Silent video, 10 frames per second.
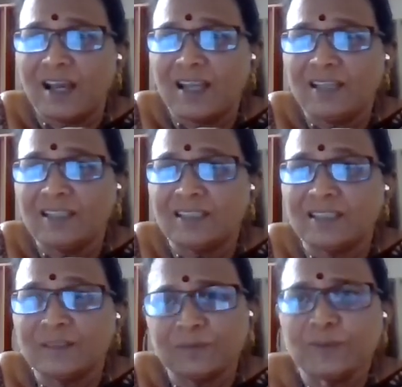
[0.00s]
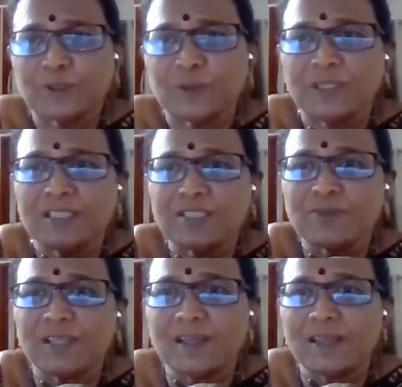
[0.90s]
and so in
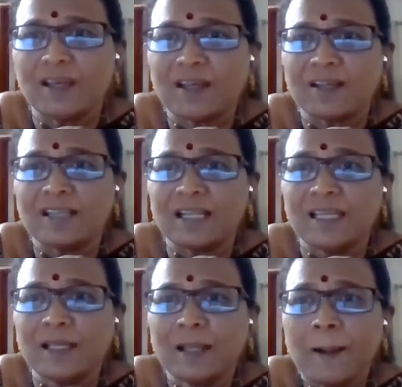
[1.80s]
this way they are telling.